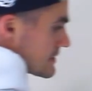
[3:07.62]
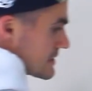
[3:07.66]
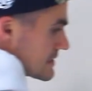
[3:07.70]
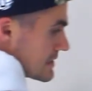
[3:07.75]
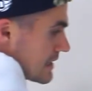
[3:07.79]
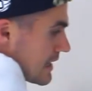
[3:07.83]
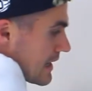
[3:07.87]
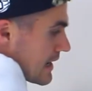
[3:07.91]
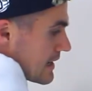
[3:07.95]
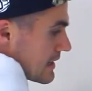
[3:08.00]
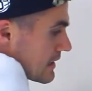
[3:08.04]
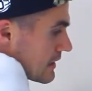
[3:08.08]

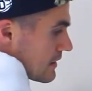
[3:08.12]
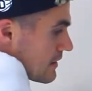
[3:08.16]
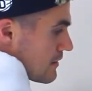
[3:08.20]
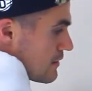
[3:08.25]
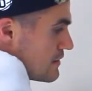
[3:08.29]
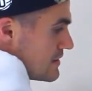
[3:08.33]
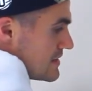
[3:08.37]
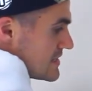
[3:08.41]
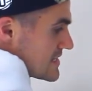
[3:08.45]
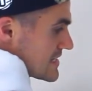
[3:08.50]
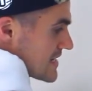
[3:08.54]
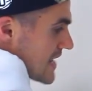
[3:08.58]
it's like
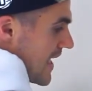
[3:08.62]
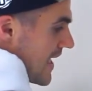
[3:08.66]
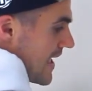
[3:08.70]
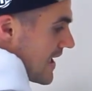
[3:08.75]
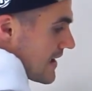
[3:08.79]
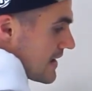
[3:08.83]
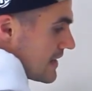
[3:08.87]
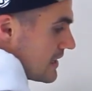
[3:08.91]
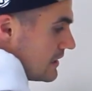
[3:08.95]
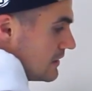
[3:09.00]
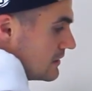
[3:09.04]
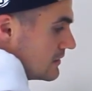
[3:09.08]
this
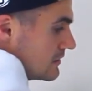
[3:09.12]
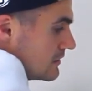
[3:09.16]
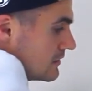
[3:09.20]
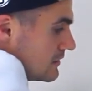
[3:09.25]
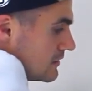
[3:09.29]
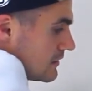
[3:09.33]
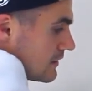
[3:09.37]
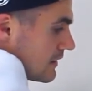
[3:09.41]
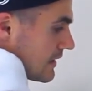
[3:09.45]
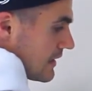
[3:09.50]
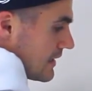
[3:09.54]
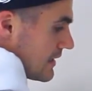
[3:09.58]
a
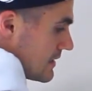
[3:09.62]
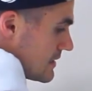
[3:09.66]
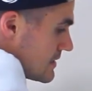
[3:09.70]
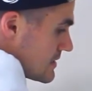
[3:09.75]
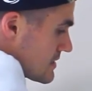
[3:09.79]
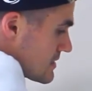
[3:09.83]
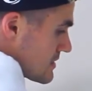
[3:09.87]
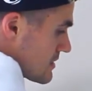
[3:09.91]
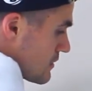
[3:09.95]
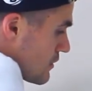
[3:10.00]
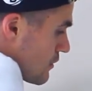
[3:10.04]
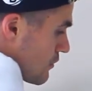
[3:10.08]

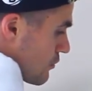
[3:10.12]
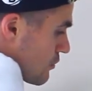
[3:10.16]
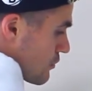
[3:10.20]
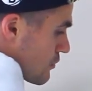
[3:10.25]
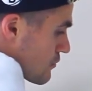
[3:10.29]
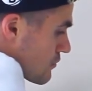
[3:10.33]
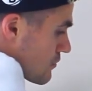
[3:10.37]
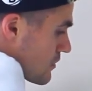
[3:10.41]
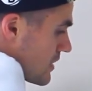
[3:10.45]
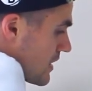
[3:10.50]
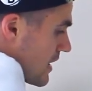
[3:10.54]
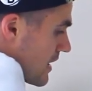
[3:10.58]
is the
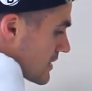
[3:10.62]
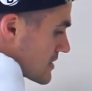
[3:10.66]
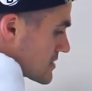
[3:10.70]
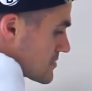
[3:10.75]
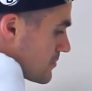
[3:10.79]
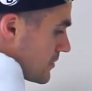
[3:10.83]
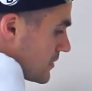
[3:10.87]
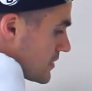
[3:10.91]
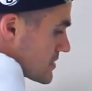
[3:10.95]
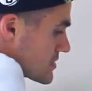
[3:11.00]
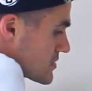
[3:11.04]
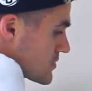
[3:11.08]
3x
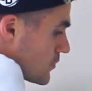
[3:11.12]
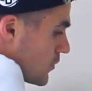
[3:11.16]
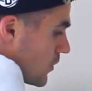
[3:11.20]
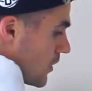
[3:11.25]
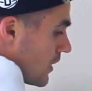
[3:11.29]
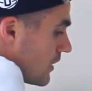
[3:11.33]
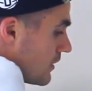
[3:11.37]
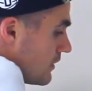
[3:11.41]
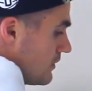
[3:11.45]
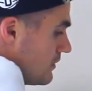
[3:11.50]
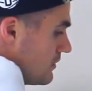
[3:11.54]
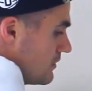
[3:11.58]
plus
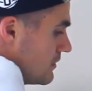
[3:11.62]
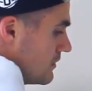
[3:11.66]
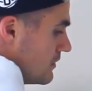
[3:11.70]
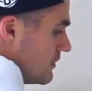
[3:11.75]
1,